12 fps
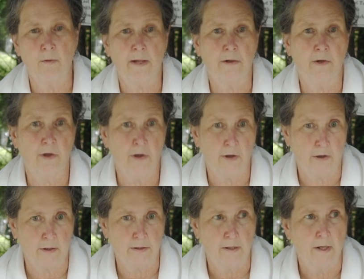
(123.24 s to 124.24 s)
when
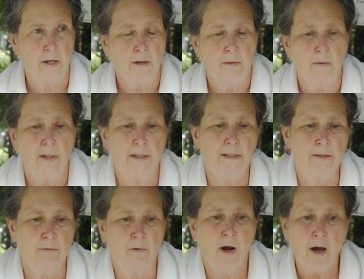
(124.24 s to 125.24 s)
cooked. When it's
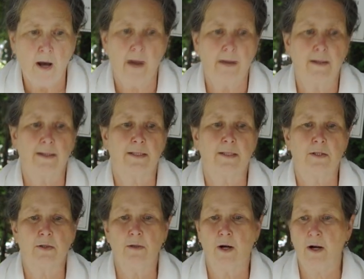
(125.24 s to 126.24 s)
raw, it's
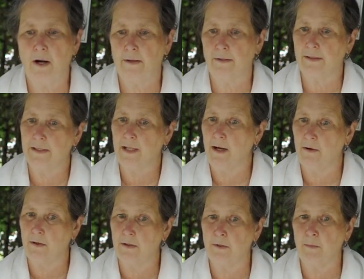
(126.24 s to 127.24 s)
too hard and
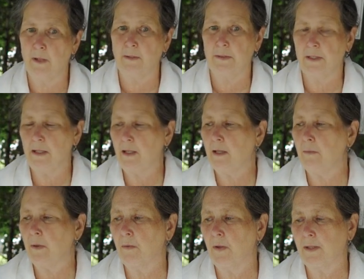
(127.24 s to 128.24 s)
sour to be able to eat.
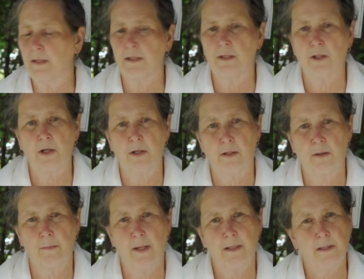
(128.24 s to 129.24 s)
But once it's cooked,
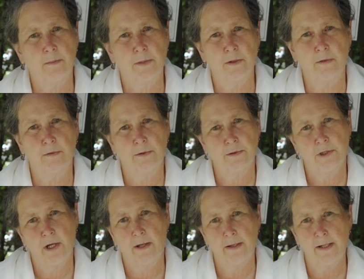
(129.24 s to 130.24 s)
it makes a beautiful
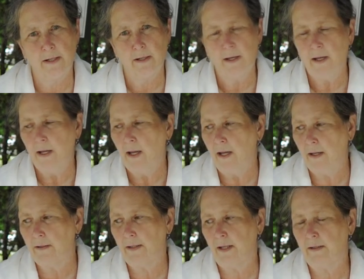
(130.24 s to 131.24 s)
jelly
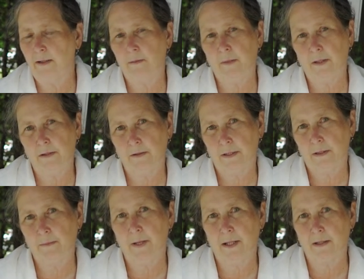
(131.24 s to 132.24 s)
and then can be used
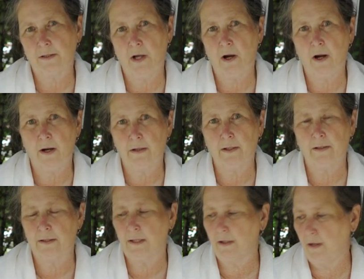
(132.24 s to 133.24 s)
to make a tart.
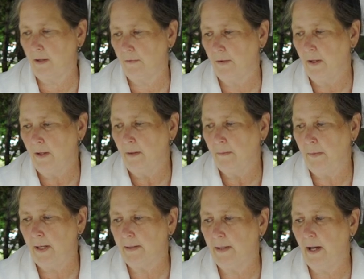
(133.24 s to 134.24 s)
And so I
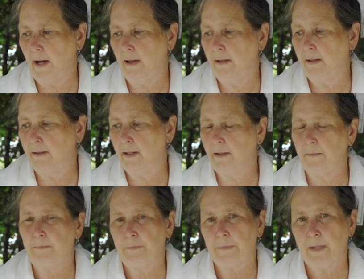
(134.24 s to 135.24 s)
made that. And then
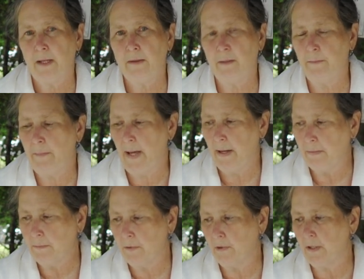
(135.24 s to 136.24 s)
the
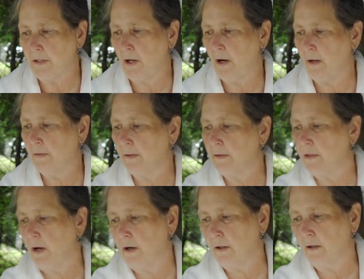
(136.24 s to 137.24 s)
banbury tart, the
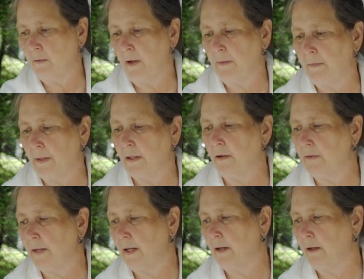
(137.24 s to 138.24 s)
darker one below
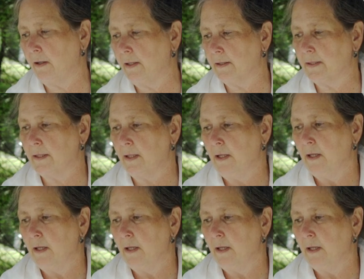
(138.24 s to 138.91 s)
there, is